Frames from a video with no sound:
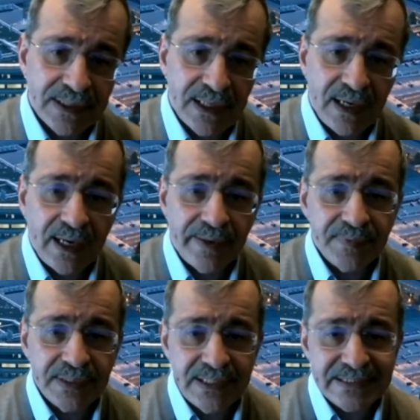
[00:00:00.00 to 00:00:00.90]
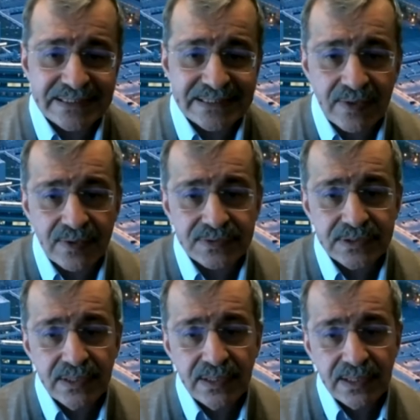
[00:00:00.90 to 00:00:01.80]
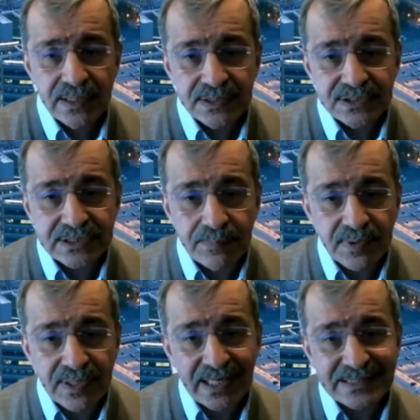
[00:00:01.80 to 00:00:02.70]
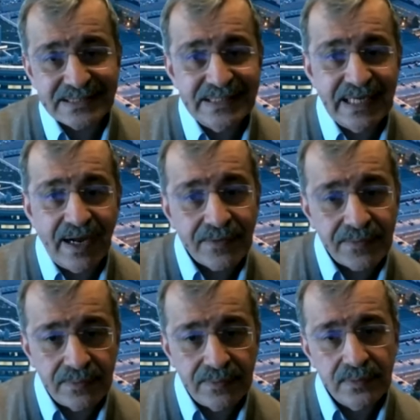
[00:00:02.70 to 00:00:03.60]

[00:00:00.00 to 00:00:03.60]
Um, these cells suppress the other